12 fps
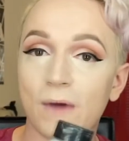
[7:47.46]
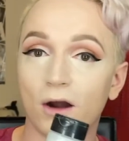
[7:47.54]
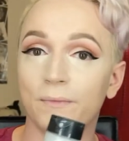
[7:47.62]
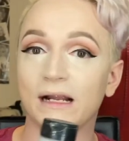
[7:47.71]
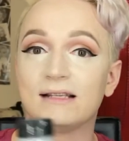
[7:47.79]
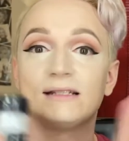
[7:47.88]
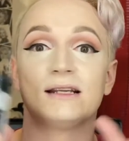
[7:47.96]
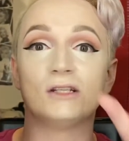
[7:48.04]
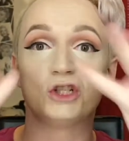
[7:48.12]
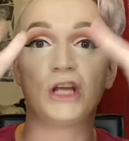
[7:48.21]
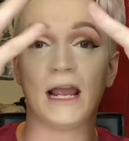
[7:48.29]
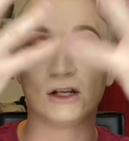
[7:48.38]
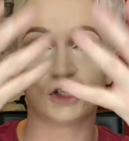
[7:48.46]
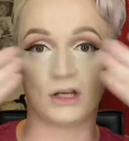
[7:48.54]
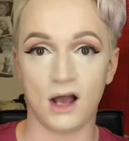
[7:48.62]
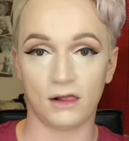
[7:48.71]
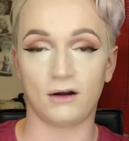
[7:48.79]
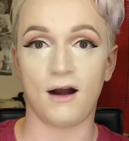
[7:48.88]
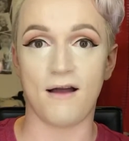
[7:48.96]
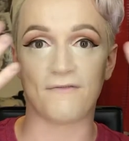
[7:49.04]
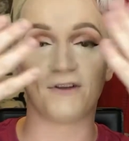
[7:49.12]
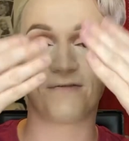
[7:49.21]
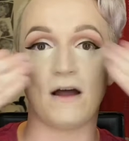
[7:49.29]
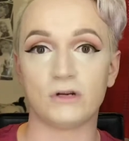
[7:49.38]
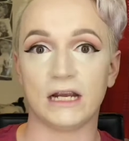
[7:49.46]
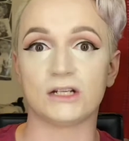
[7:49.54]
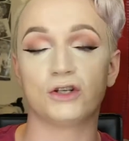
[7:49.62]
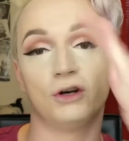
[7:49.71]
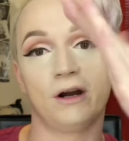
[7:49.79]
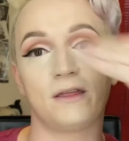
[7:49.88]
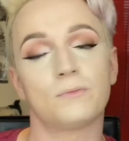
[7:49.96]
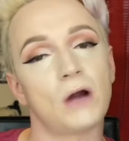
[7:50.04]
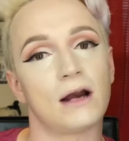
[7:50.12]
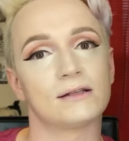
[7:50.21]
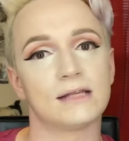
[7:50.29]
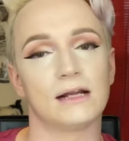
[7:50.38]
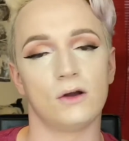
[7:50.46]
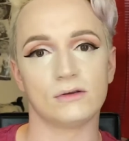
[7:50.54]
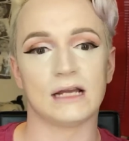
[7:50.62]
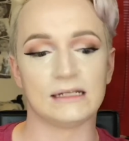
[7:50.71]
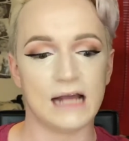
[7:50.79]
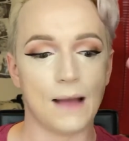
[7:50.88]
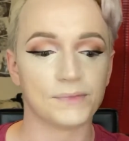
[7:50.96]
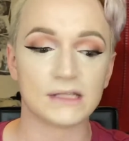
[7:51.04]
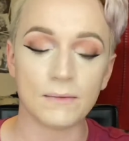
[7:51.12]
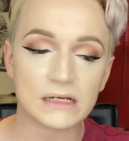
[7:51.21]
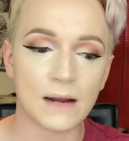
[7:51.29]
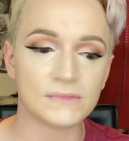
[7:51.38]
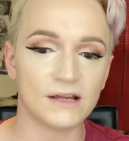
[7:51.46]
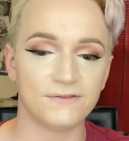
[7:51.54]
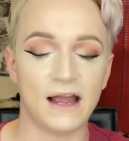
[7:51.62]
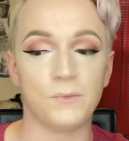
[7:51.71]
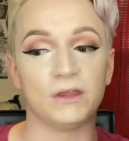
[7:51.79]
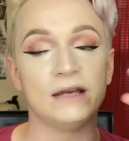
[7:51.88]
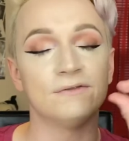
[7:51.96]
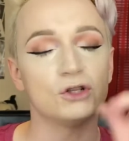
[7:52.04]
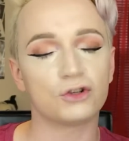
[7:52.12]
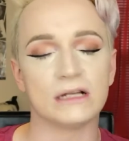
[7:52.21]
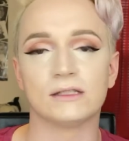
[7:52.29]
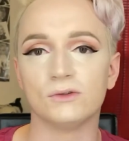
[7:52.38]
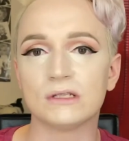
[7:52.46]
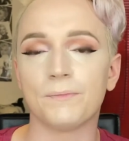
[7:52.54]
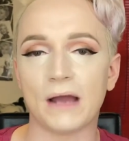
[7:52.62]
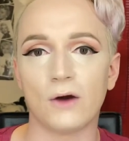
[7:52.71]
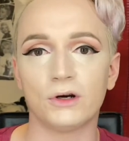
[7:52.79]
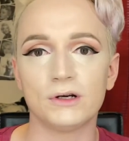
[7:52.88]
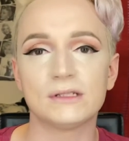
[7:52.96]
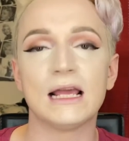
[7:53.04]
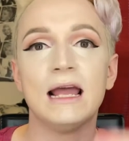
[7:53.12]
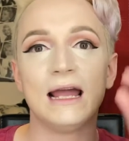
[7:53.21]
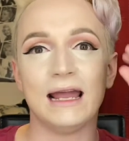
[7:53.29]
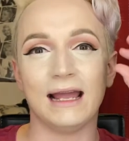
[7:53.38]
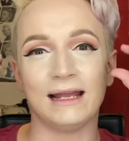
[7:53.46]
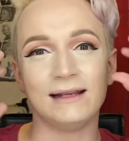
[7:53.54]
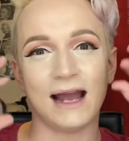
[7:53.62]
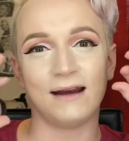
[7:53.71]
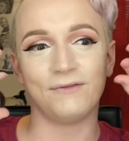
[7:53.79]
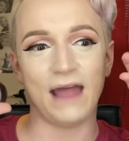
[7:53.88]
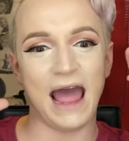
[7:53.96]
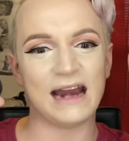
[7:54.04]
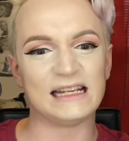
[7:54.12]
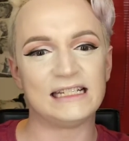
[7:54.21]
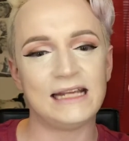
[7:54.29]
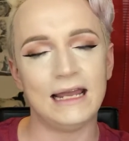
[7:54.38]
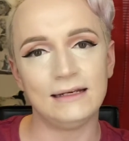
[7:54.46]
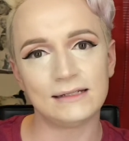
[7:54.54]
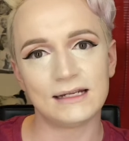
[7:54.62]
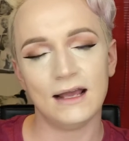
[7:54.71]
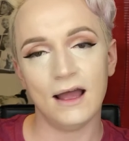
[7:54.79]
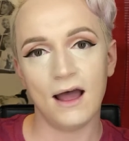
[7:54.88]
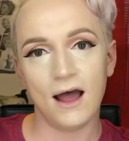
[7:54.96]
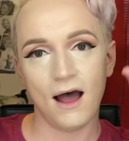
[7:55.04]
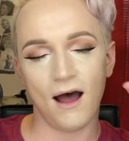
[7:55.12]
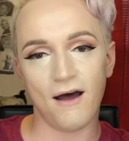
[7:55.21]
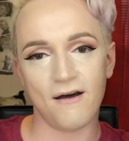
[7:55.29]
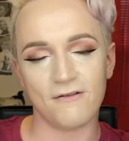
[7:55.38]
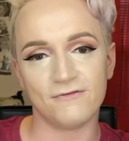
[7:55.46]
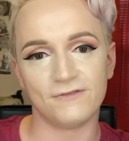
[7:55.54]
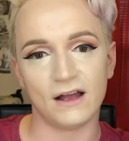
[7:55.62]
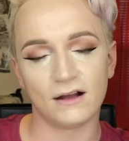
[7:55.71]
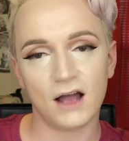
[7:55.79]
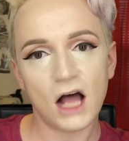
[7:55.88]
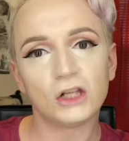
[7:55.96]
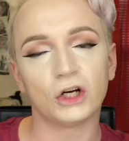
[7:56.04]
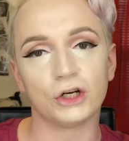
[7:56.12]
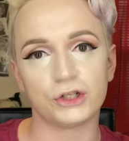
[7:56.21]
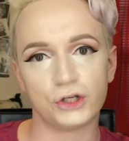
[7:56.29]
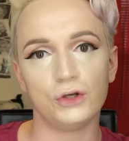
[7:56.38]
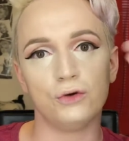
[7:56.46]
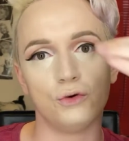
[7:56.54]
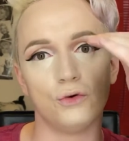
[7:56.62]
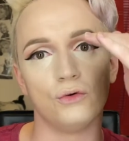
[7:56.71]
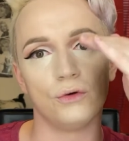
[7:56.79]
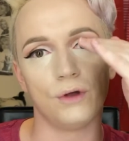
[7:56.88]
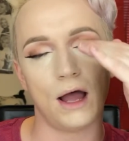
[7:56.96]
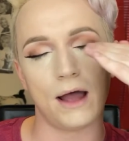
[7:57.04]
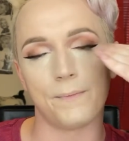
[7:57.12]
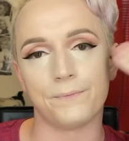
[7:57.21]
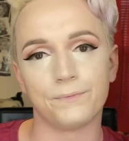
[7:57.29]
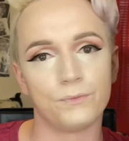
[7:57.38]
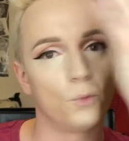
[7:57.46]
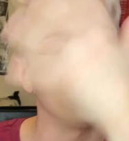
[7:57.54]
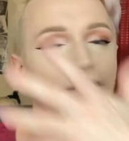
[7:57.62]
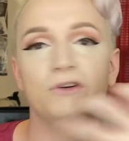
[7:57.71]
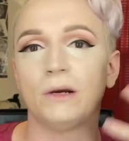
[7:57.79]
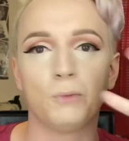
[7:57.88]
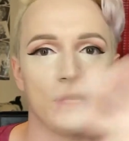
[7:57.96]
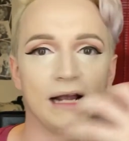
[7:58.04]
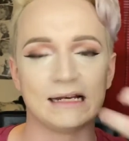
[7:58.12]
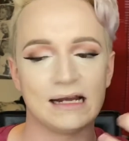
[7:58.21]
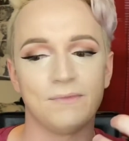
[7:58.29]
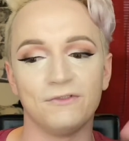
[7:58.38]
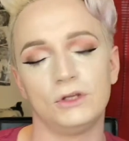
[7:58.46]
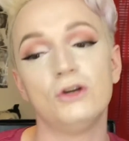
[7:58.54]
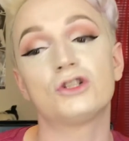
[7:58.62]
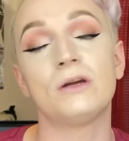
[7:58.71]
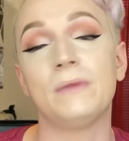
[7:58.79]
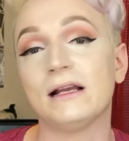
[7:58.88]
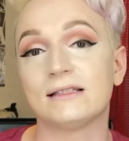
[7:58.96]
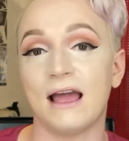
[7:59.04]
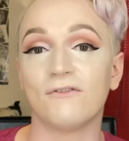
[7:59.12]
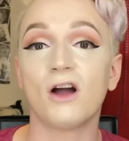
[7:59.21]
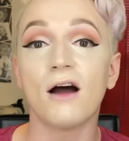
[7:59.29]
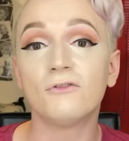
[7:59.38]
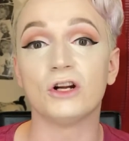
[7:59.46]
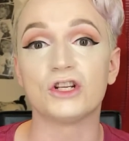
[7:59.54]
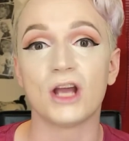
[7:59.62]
because it doesn't change the color of the foundation or any of the products that it goes on top. Sometimes I find with even translucent powders, it can kind of add a tint of color to whatever you're putting on top of it, usually because they have coverage